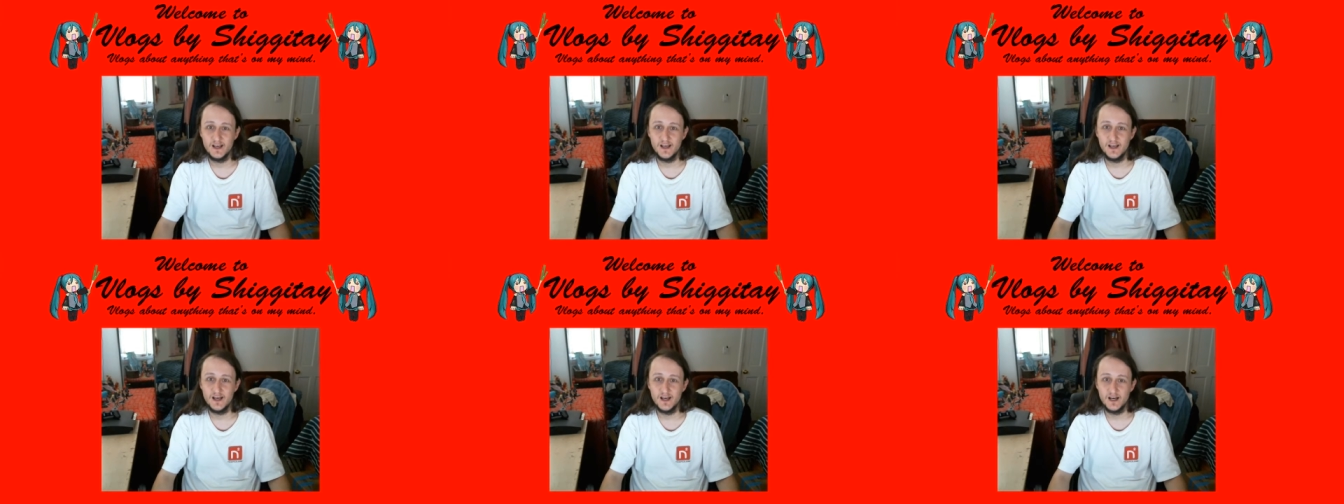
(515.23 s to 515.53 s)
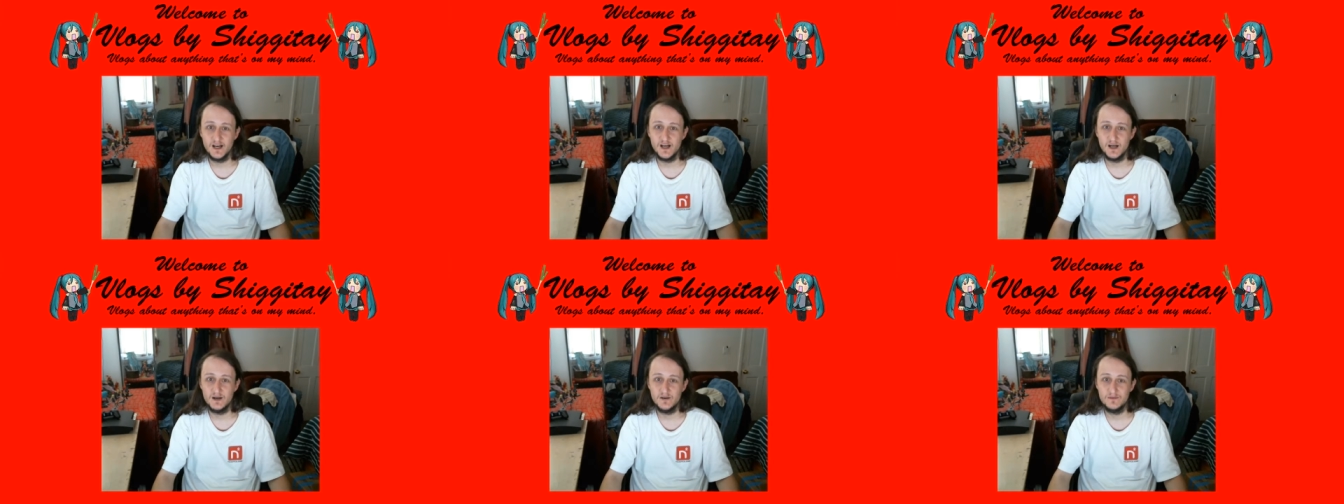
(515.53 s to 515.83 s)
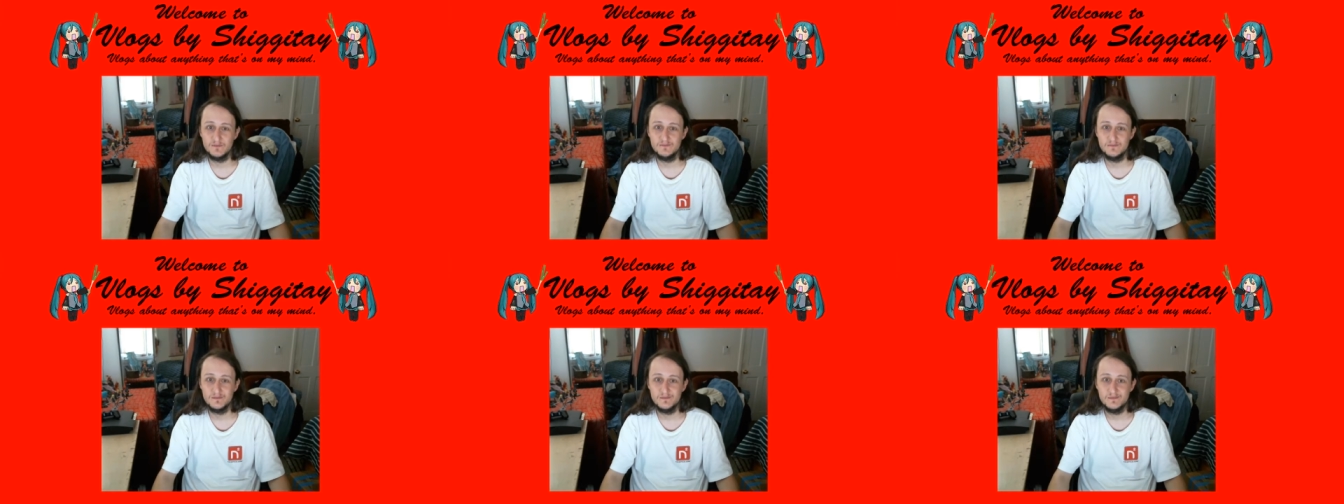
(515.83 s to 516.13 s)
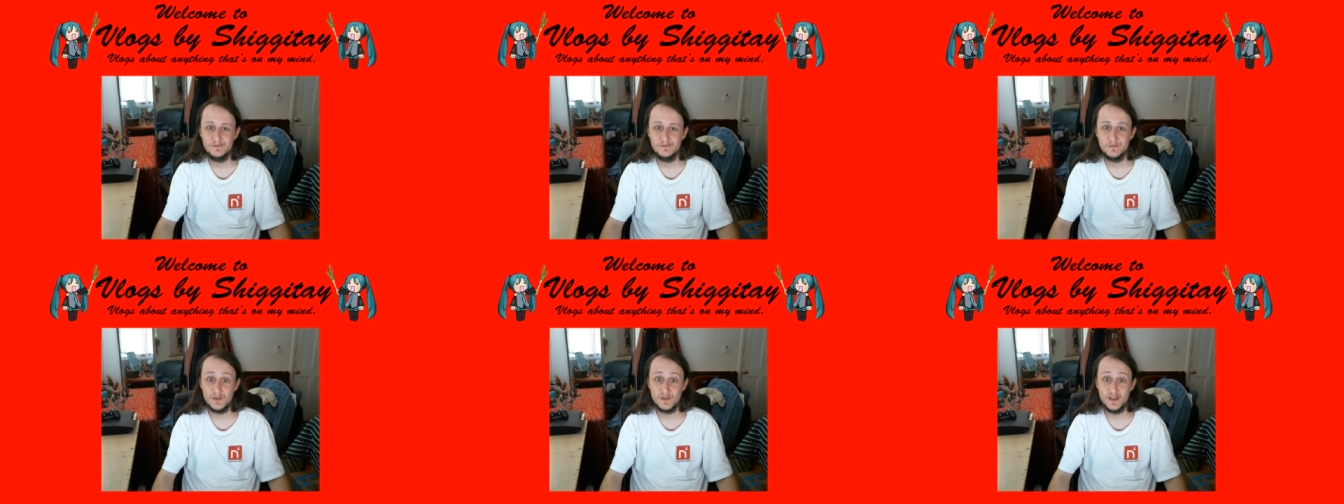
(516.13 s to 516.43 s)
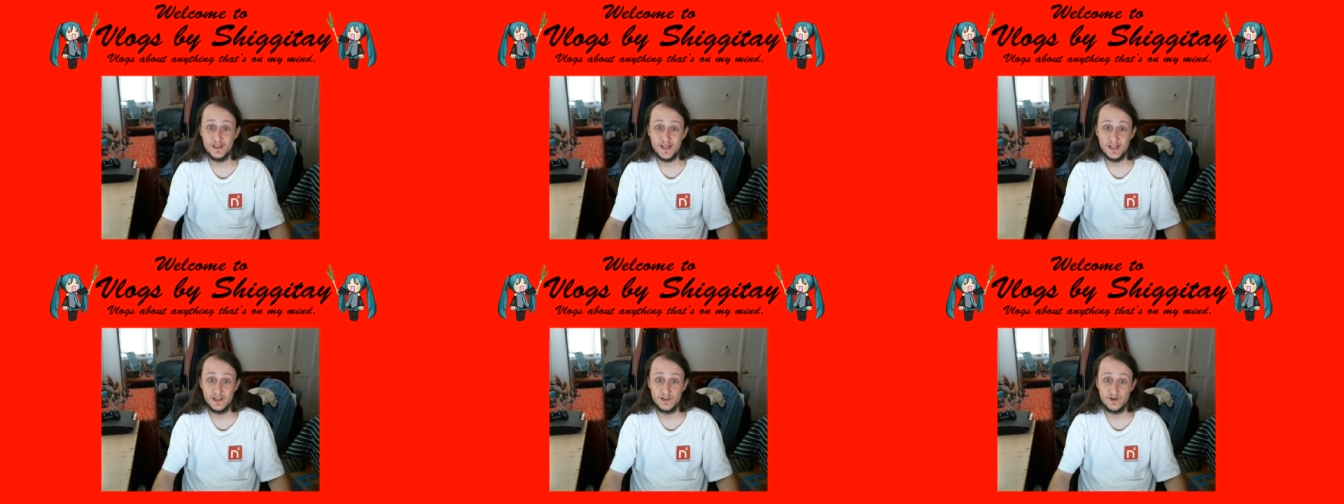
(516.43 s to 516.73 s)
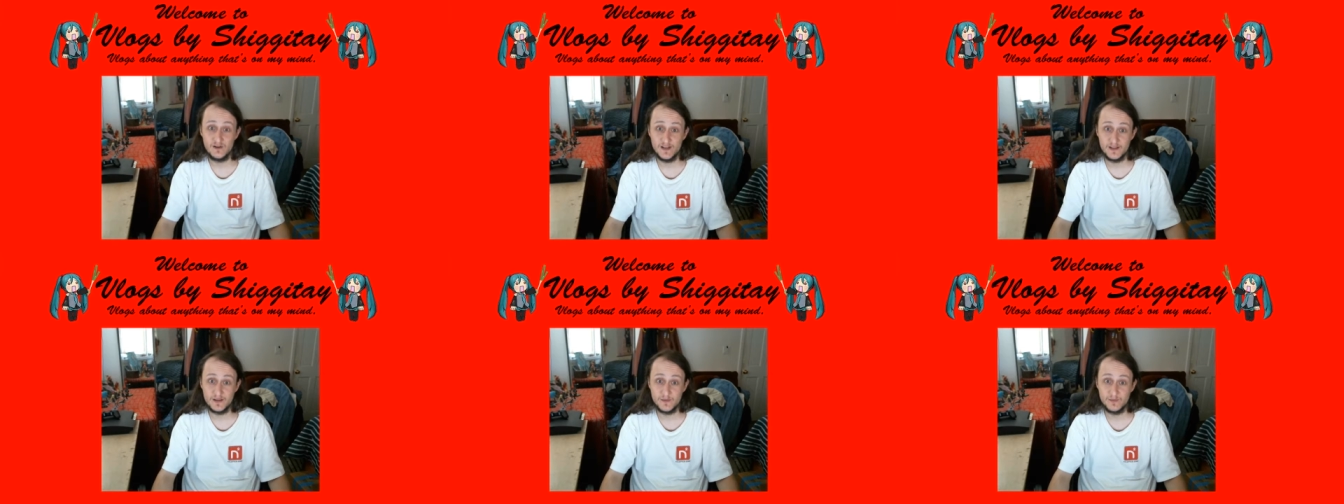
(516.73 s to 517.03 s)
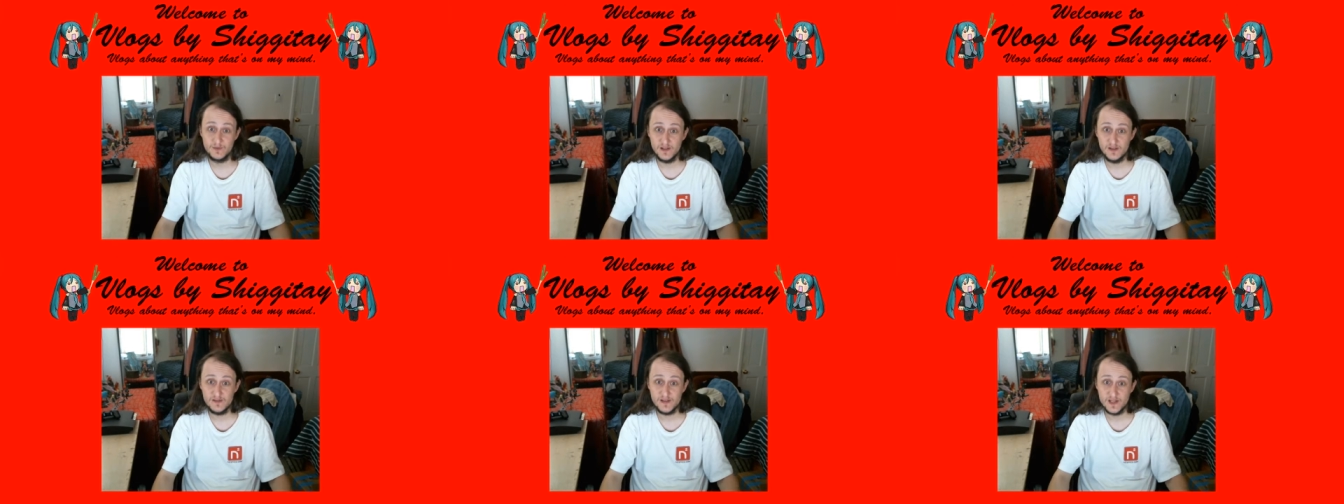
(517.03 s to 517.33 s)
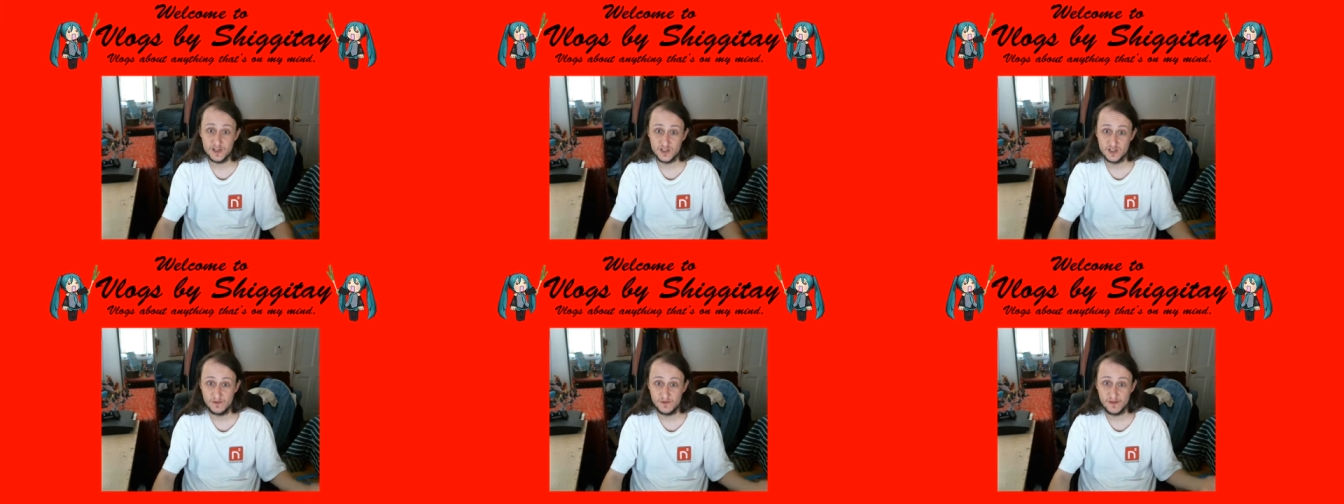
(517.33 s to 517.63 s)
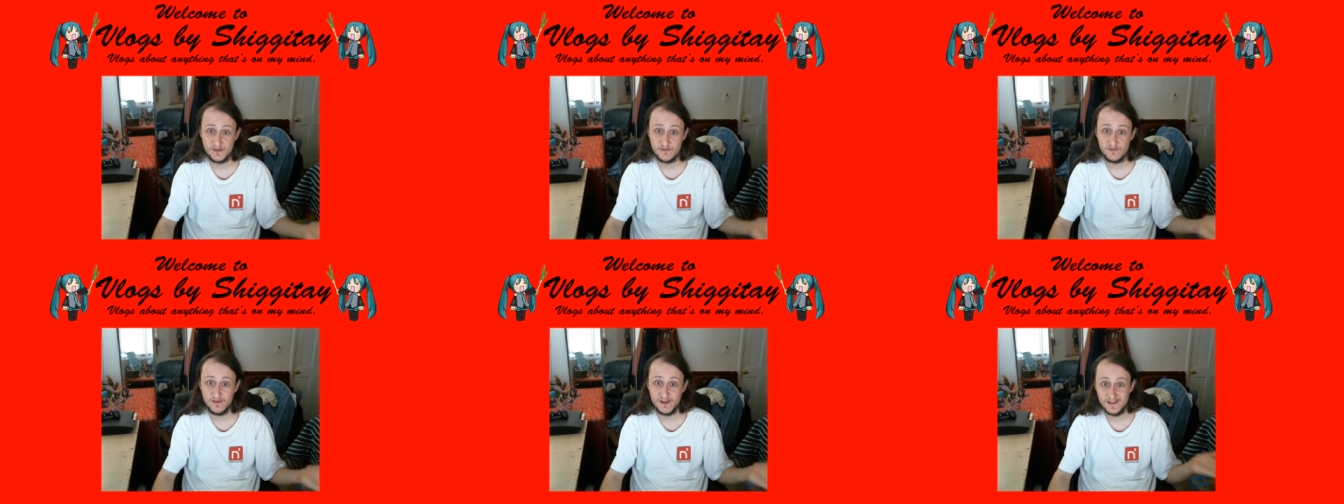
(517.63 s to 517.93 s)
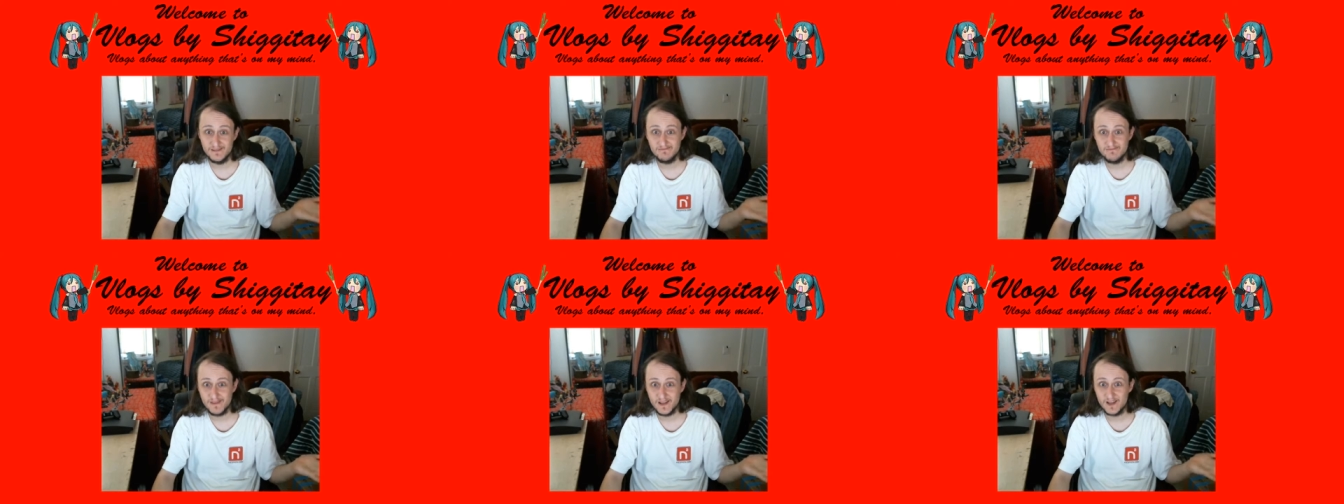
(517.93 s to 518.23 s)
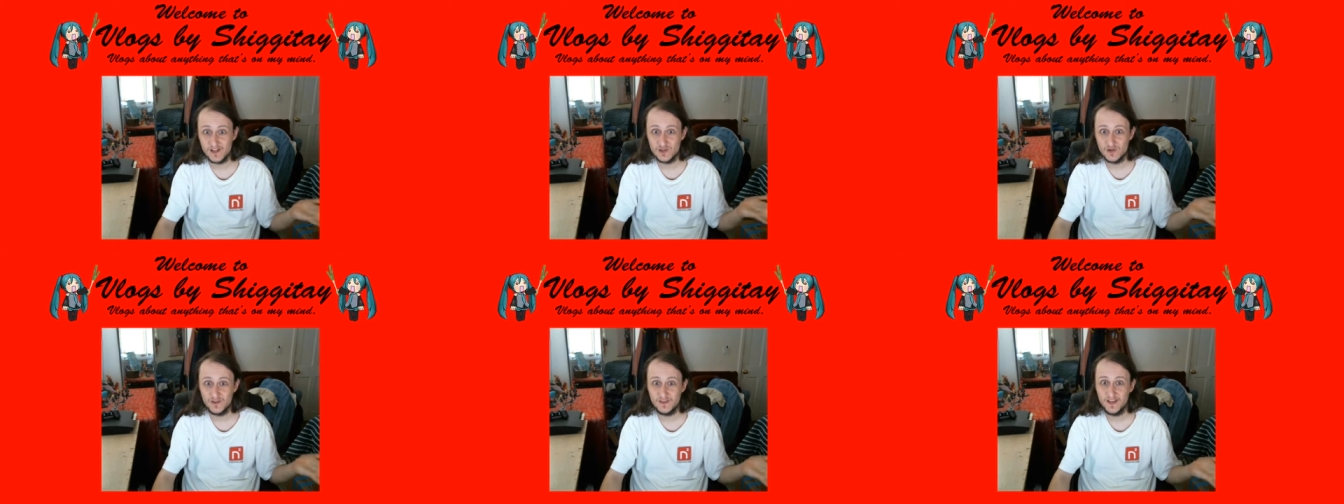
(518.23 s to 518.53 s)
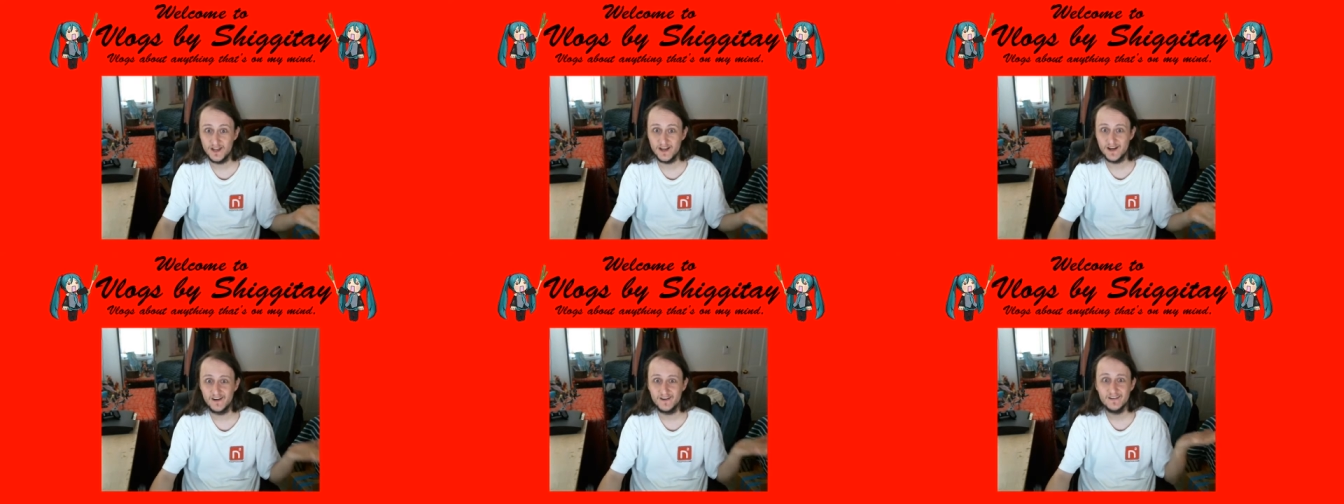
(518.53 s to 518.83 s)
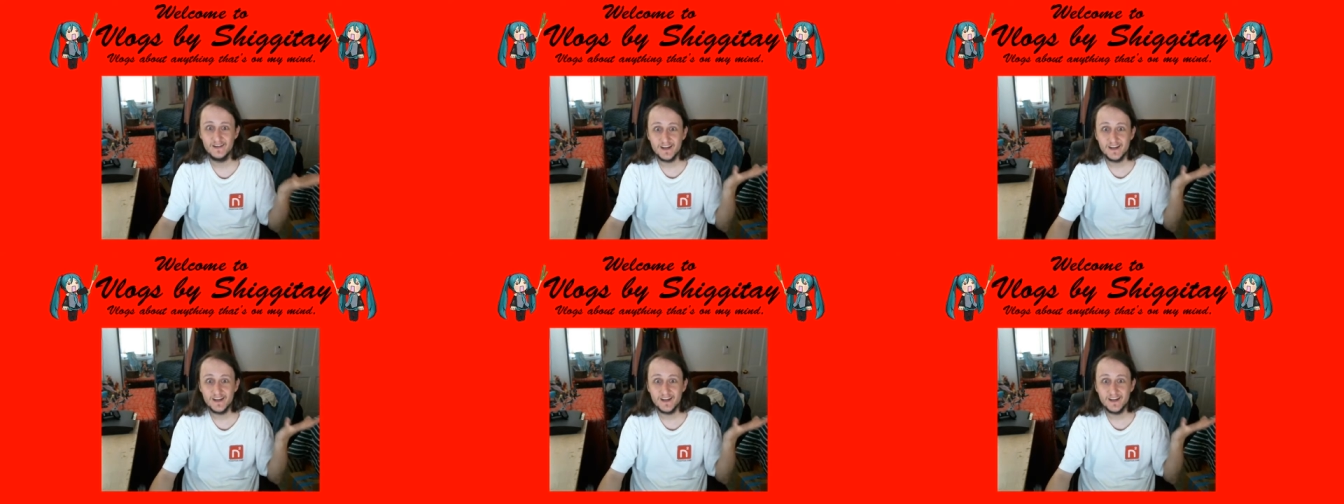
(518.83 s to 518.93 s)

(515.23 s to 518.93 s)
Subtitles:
But then I learned at the police station up the street, you can do it there.